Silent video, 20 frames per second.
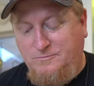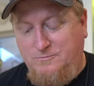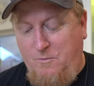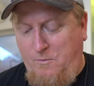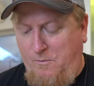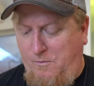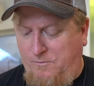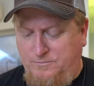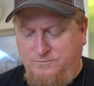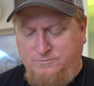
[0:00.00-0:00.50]

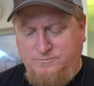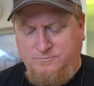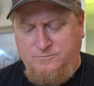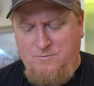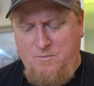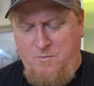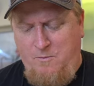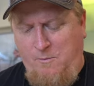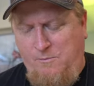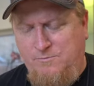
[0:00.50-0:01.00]
Mm.
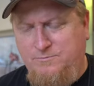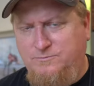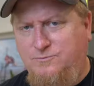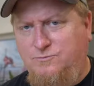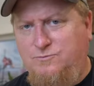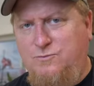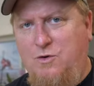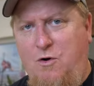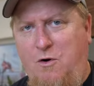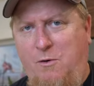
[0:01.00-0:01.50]

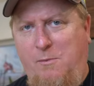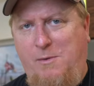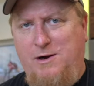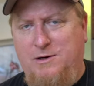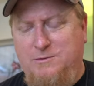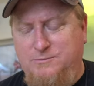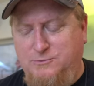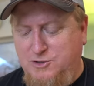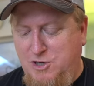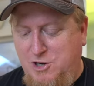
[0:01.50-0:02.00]
Oh
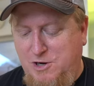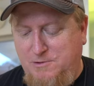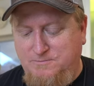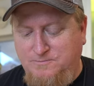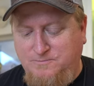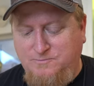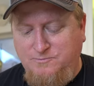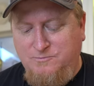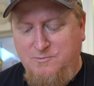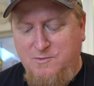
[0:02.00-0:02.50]
my God.
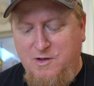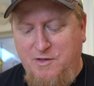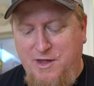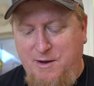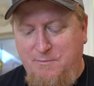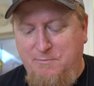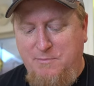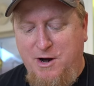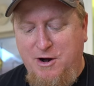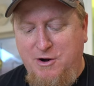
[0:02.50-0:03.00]

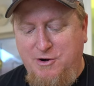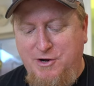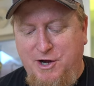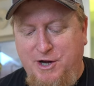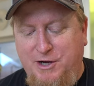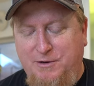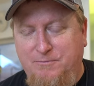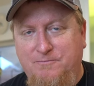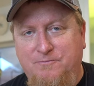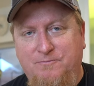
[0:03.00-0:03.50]
That
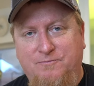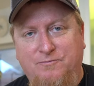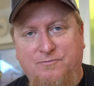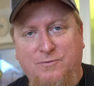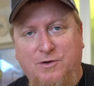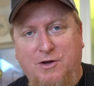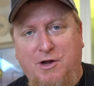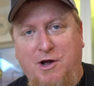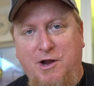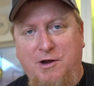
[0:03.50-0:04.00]
marinade
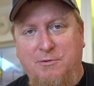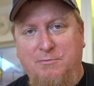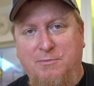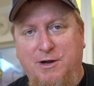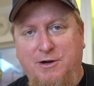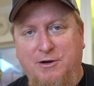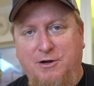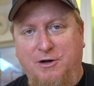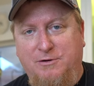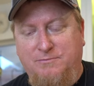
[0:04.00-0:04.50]
kind of
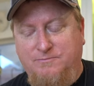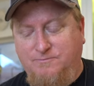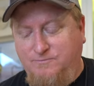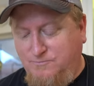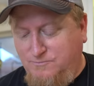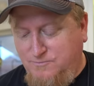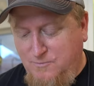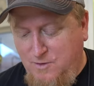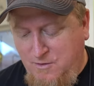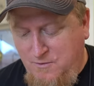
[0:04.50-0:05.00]
made a,
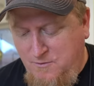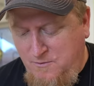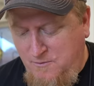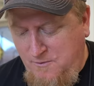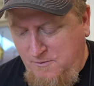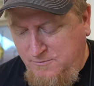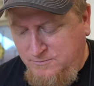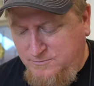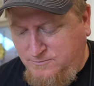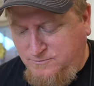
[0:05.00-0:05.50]

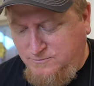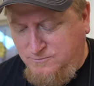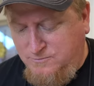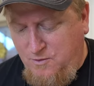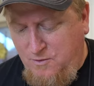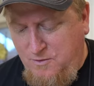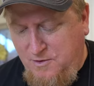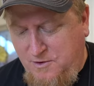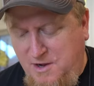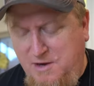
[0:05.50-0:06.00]

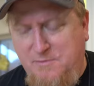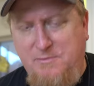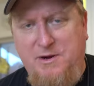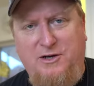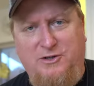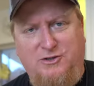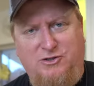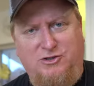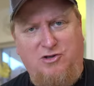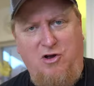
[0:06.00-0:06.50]
kind of
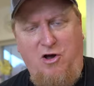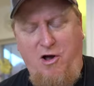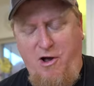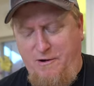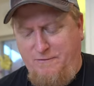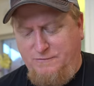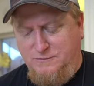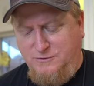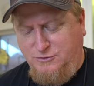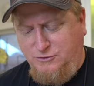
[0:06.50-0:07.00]
made it
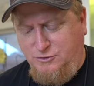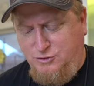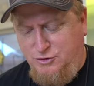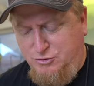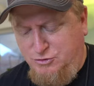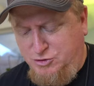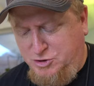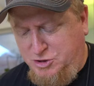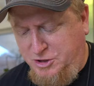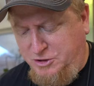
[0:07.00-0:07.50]
soft and
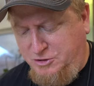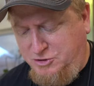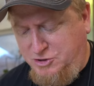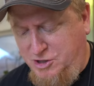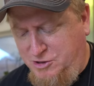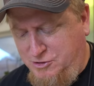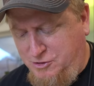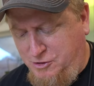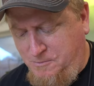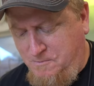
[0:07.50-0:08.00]
juicy and
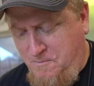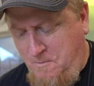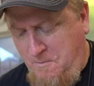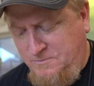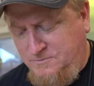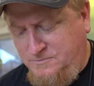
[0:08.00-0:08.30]
tender.